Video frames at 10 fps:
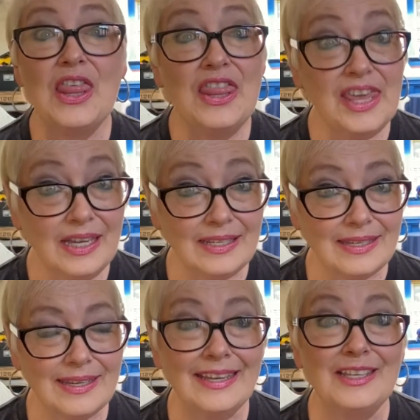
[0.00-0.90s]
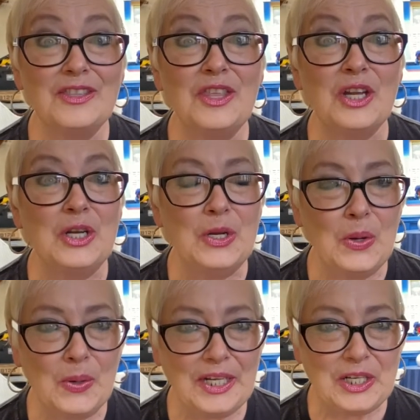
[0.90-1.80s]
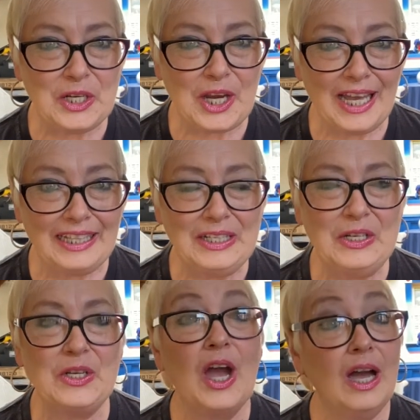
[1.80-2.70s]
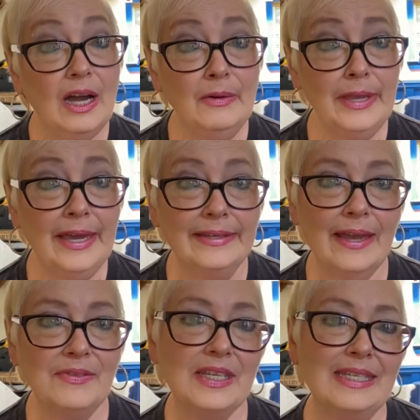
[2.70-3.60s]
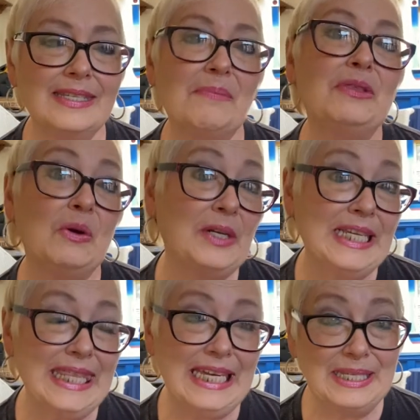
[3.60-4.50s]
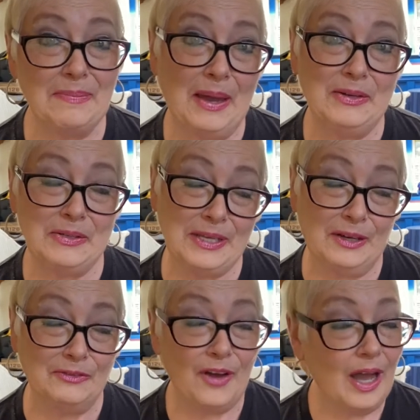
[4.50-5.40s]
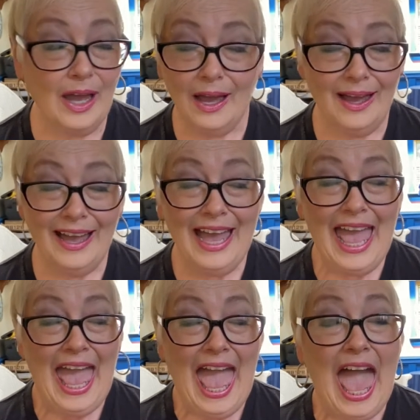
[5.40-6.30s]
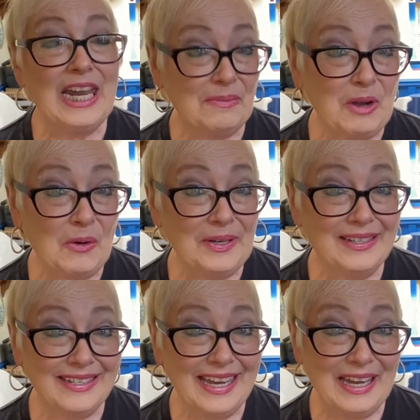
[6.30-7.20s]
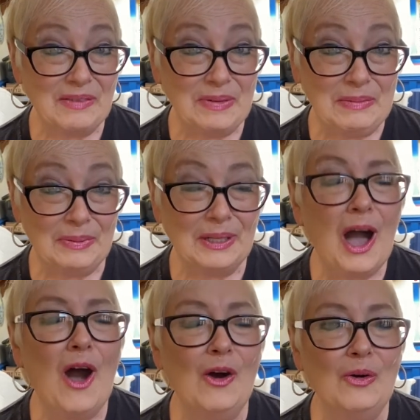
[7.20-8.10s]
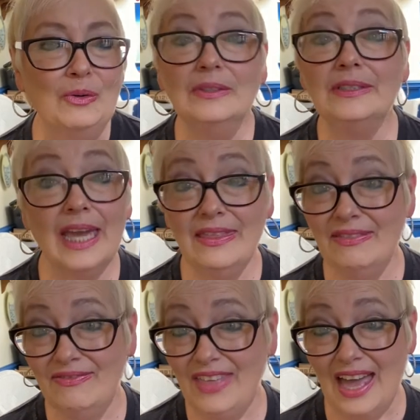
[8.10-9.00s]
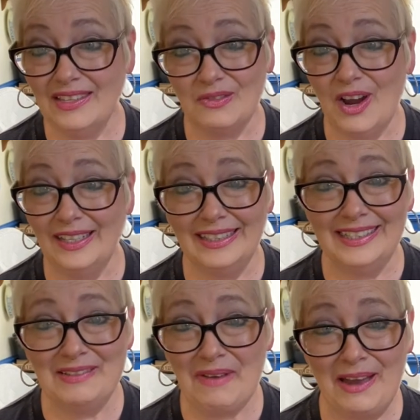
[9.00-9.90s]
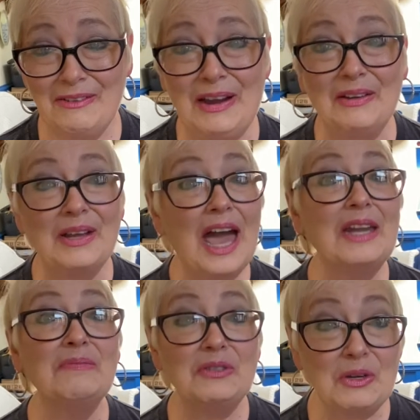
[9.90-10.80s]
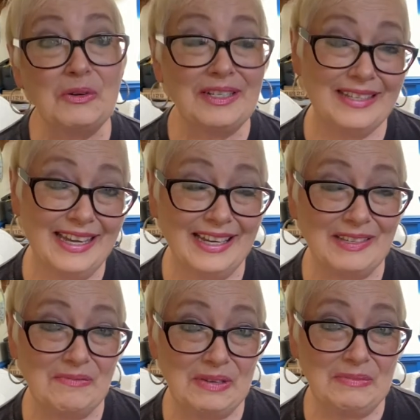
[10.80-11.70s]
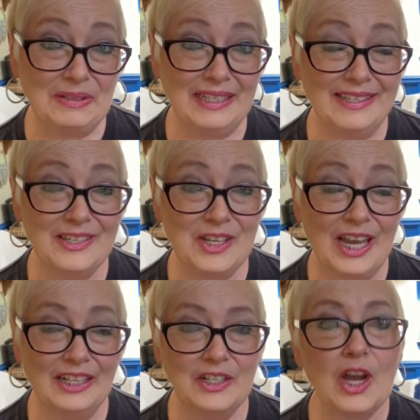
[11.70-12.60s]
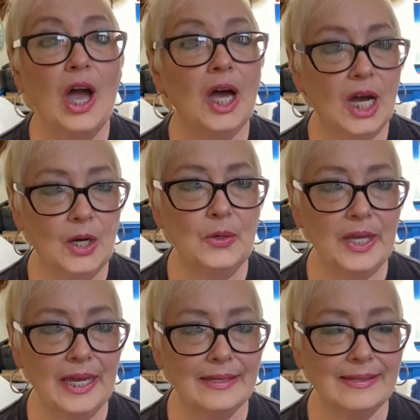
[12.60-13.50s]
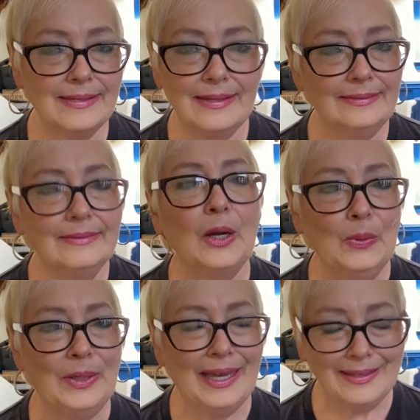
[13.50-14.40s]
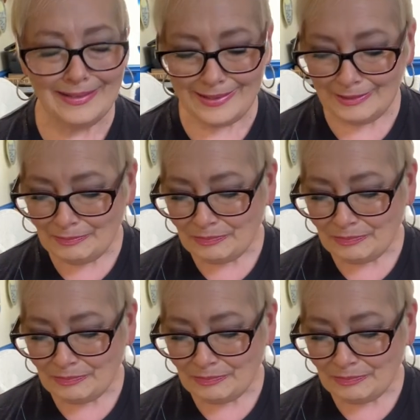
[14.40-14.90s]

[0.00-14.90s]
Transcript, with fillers: this is the naughty challenge. Oh, yeah, you have to say some naughty things about yourself. And I'm going to tag people. Oh, and that's Riley in the background. And I'm so going to tag some people in this challenge. Oh, yes. Oh, yes.